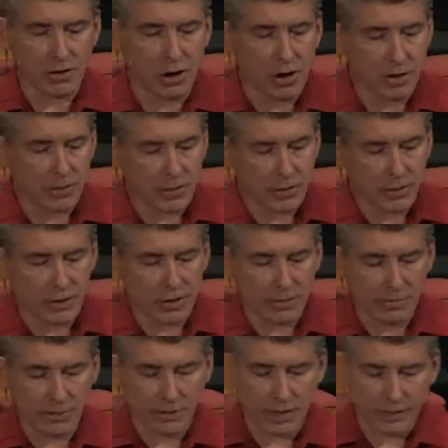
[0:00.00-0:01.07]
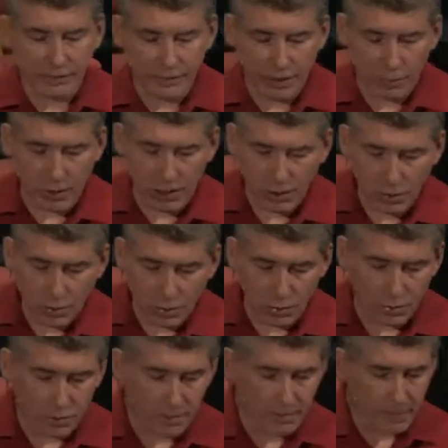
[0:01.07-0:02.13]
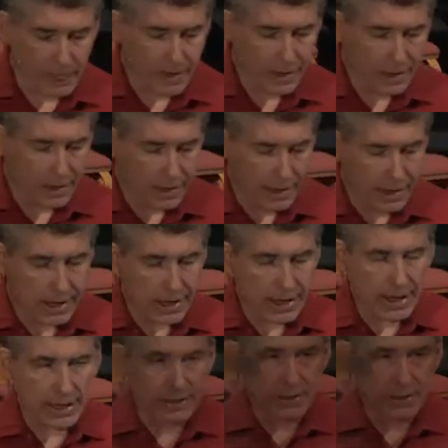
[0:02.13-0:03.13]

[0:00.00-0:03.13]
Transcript: arbitrary belief that we hold, and